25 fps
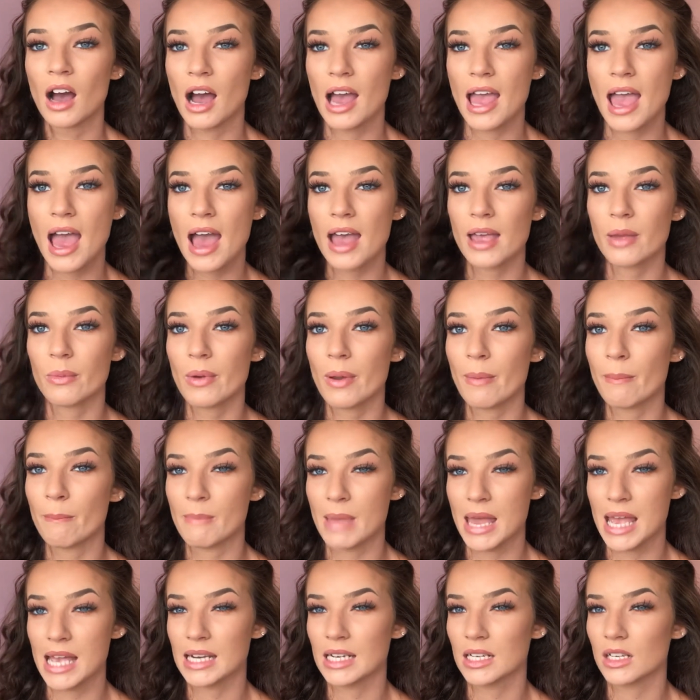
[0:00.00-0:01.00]
I hate
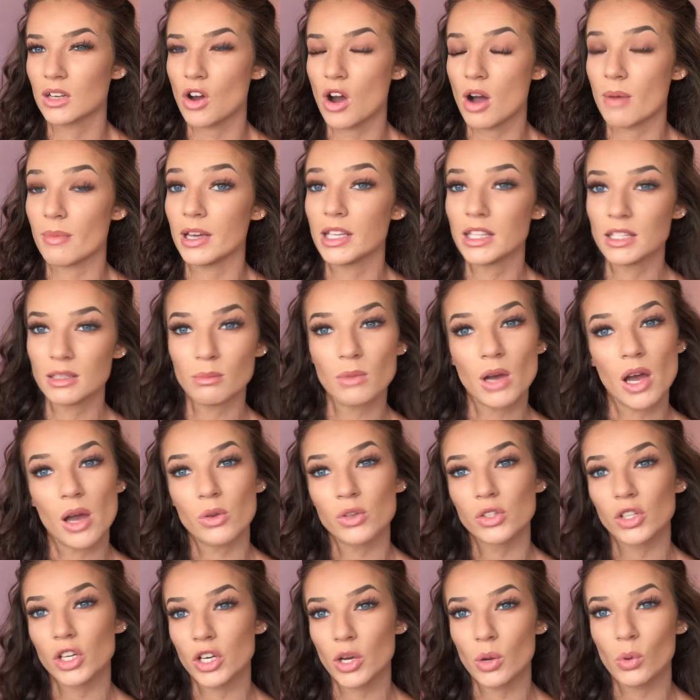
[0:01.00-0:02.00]
when men comment the
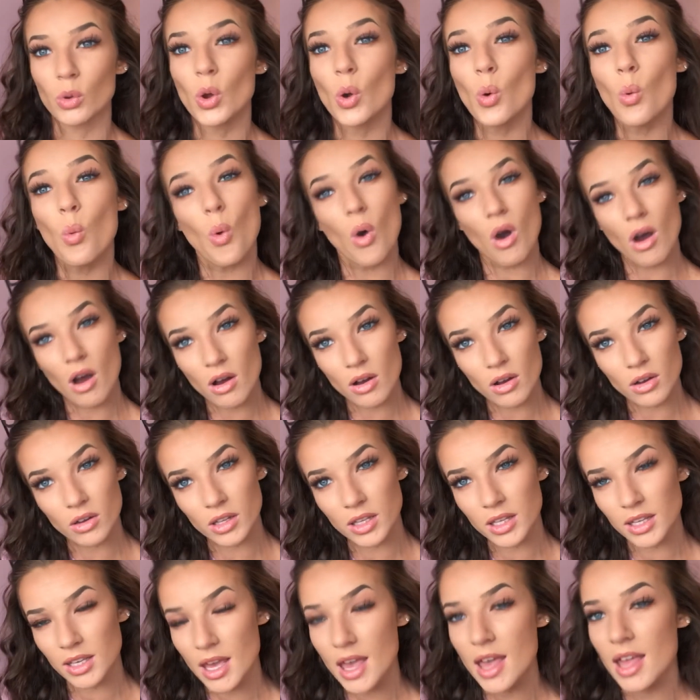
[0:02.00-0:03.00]
most. I don't know why.
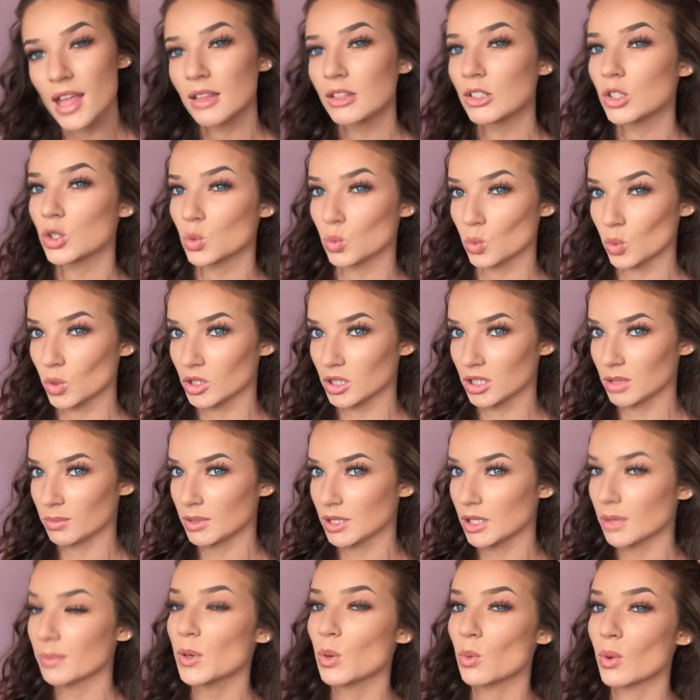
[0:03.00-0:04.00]
It just winds
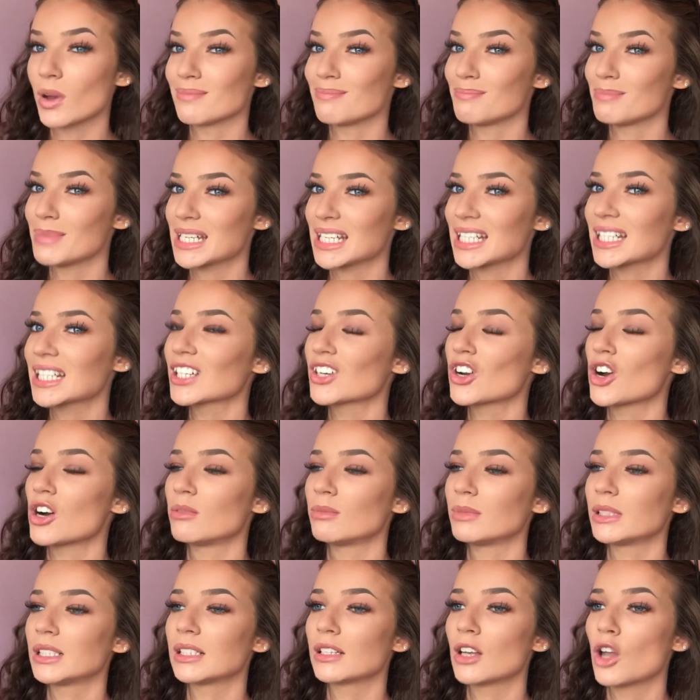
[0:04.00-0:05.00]
me up when men
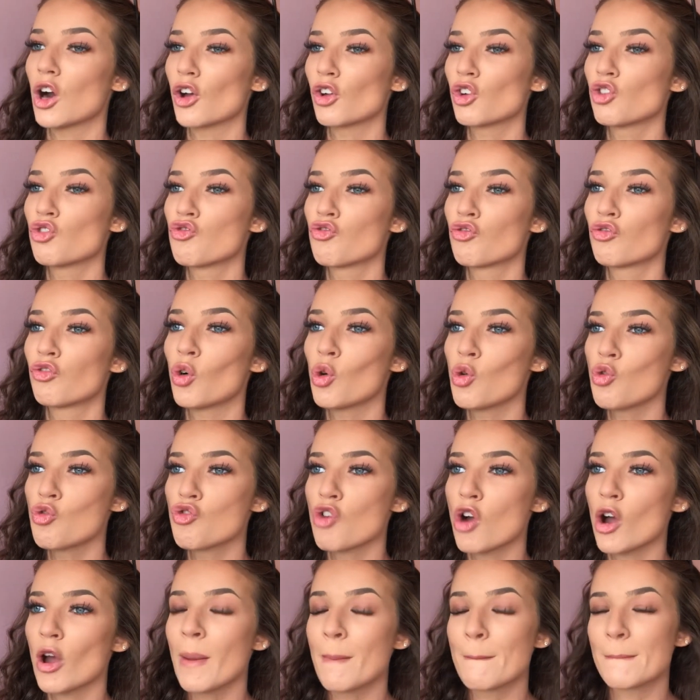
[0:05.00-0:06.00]
comment, like full
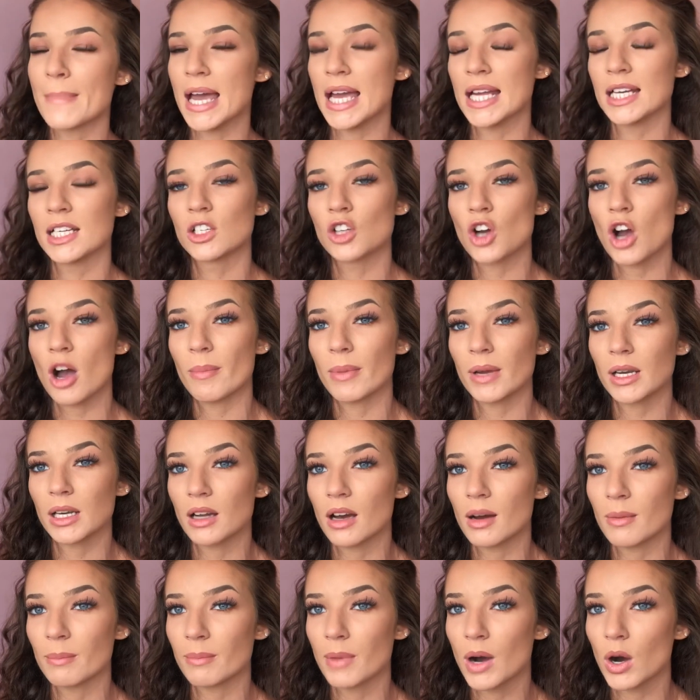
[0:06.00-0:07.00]
grown men comment
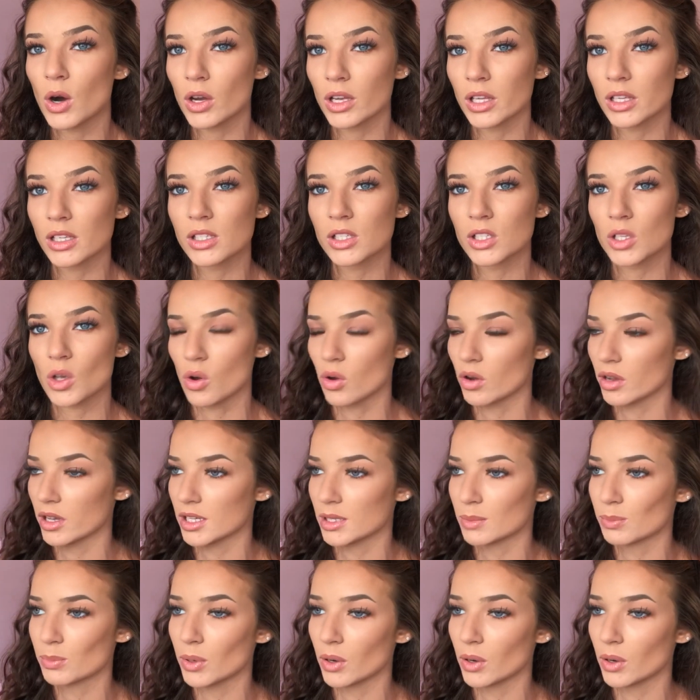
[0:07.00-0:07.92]
on my size.